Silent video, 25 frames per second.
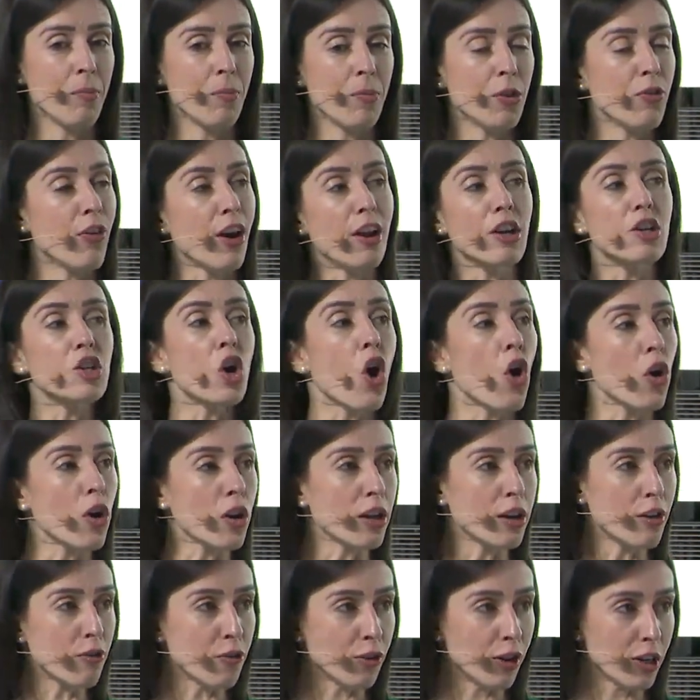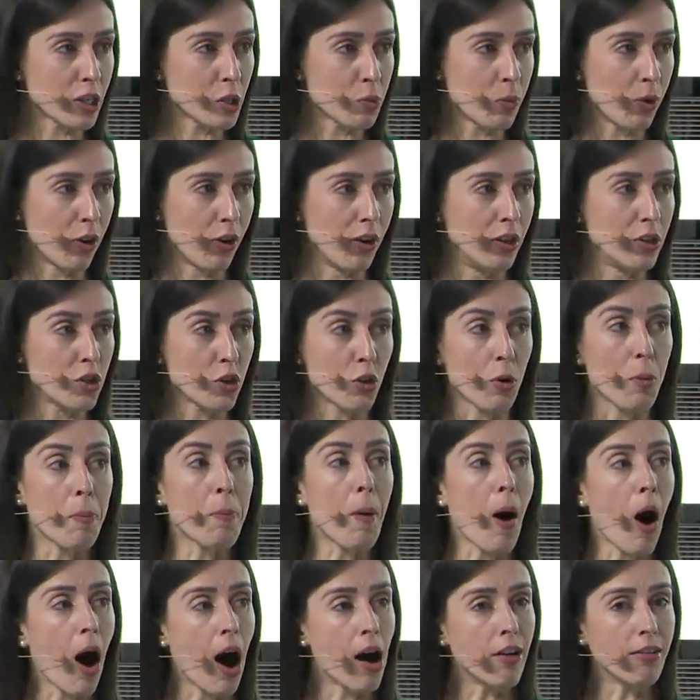You've had a totally different experience. You're a
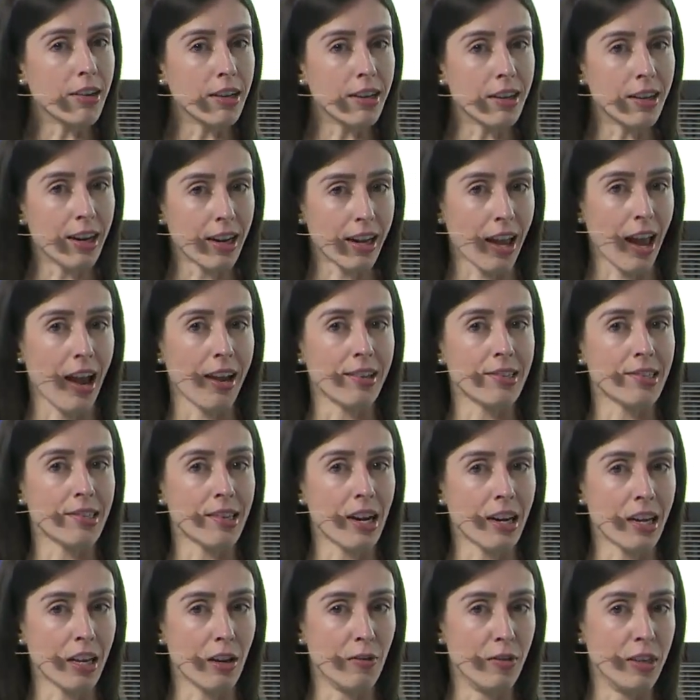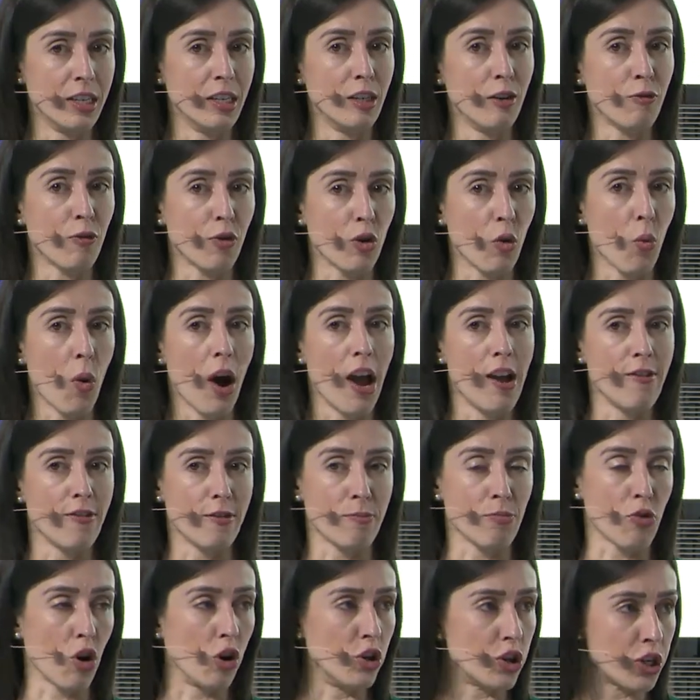pilot and a case study of a different way of
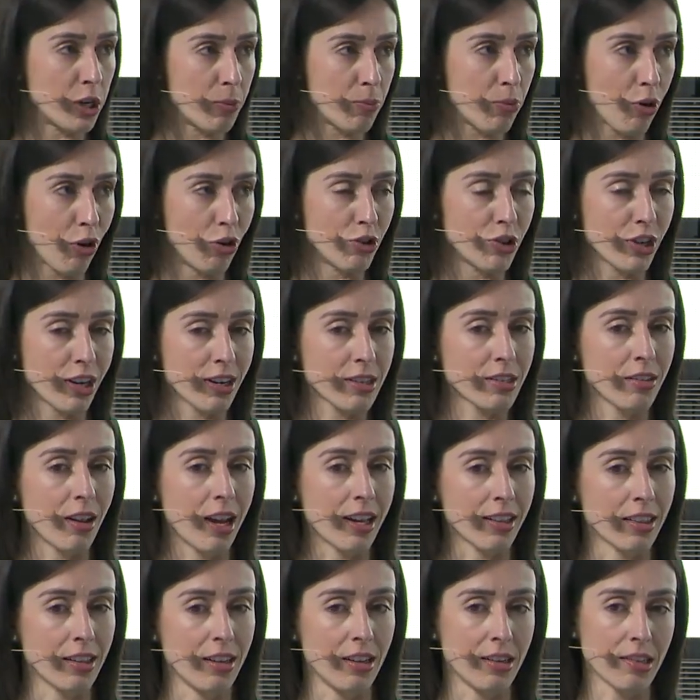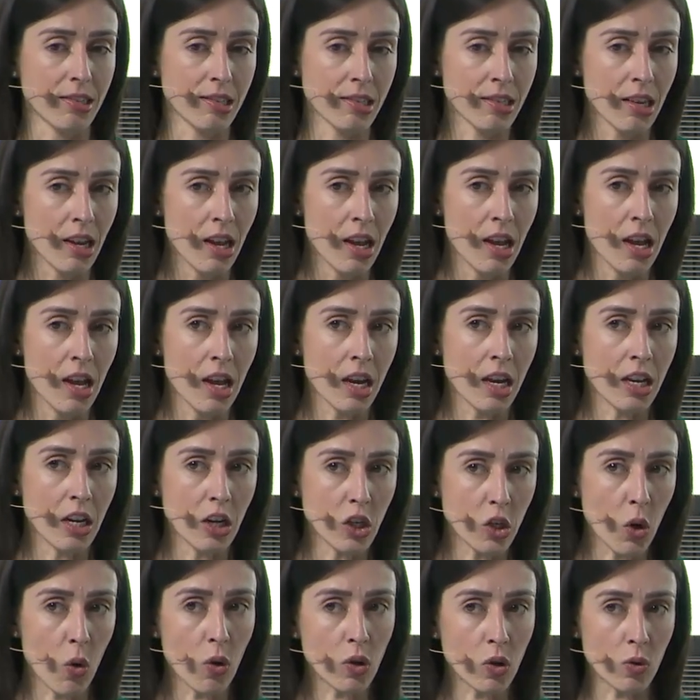approaching projects like this. Can you
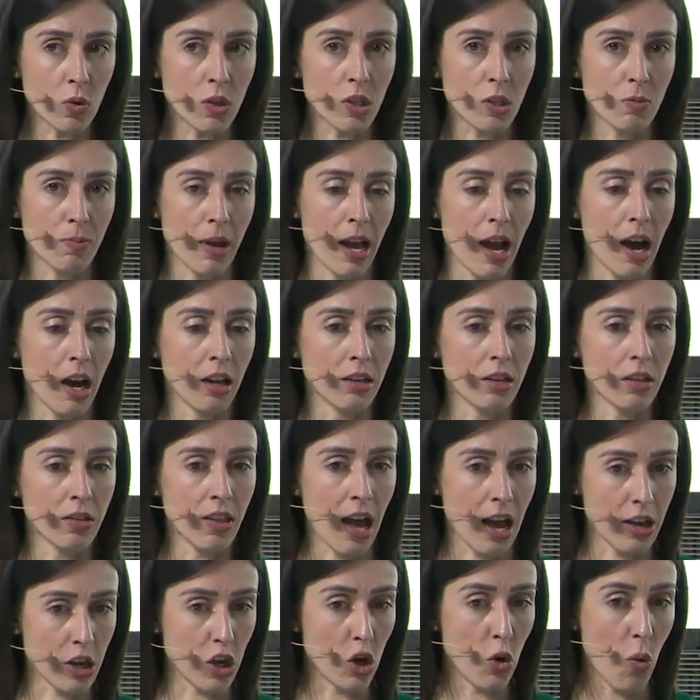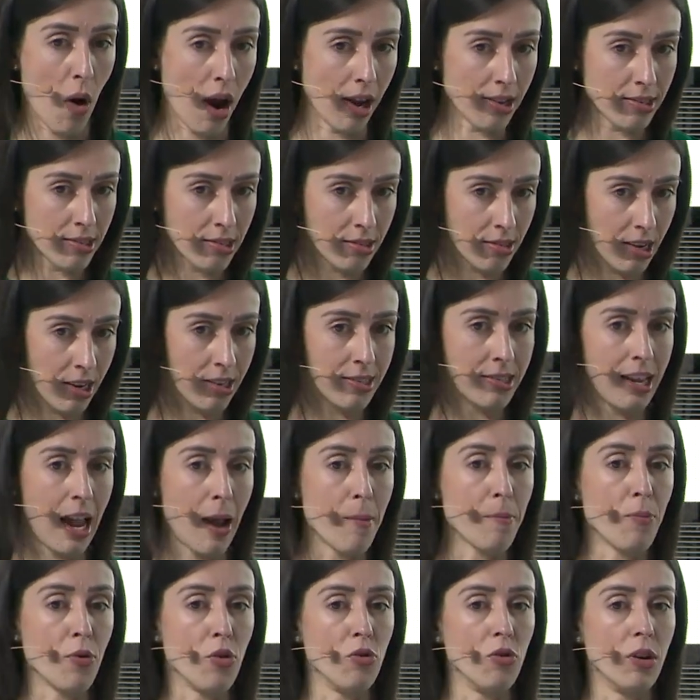talk to us about that US
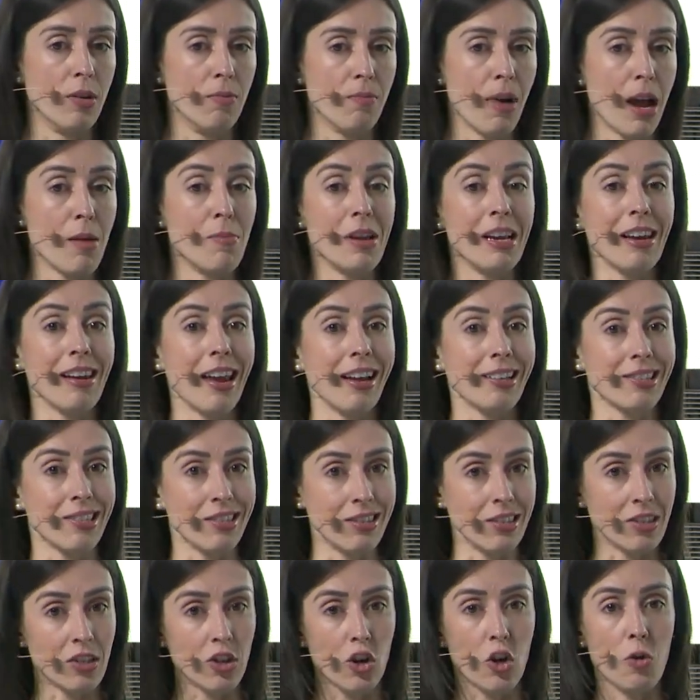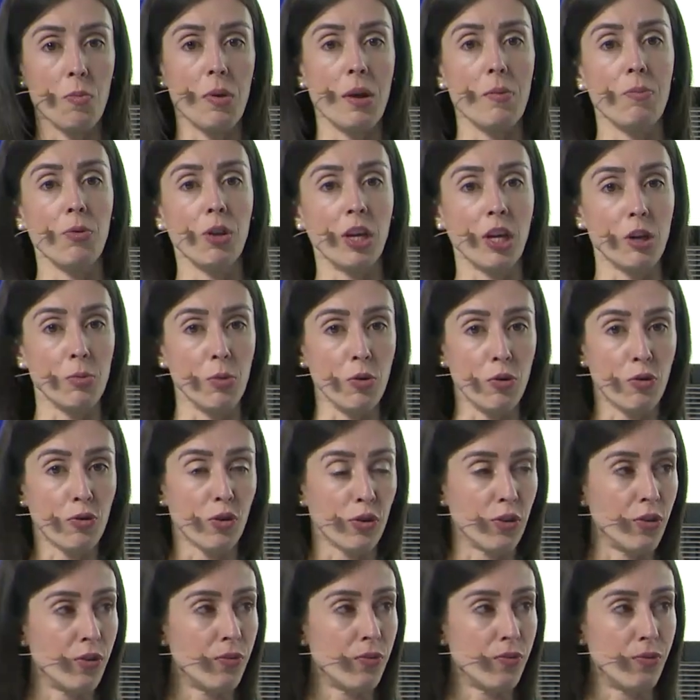example and maybe lessons that could be applicable
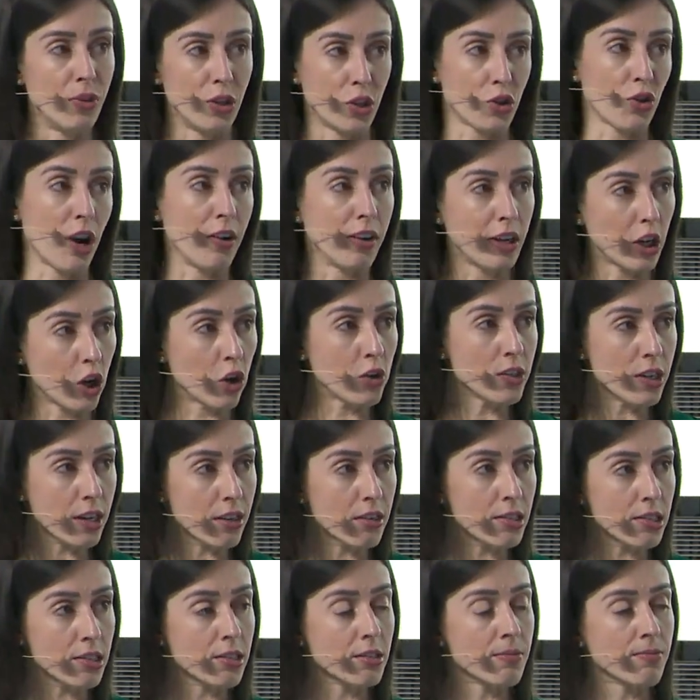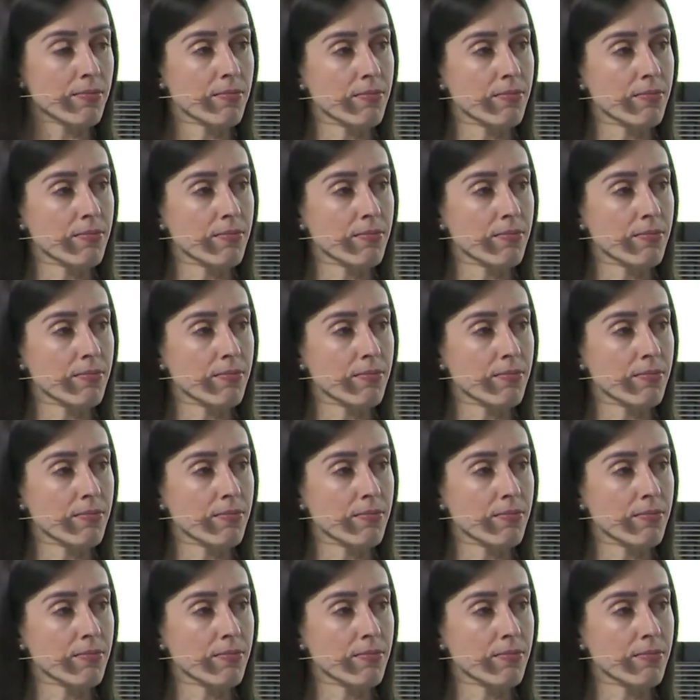for the Australian context?